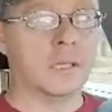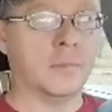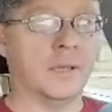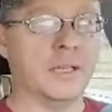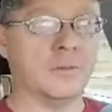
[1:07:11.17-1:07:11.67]

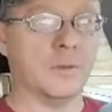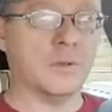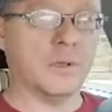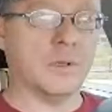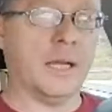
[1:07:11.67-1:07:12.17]
But this was
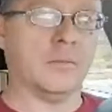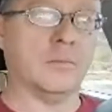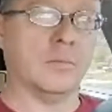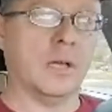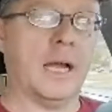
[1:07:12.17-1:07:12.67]
like
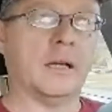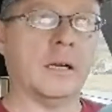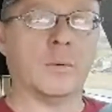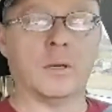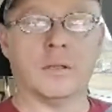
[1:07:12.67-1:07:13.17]
the area
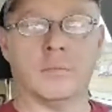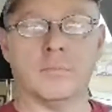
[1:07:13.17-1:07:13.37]
where the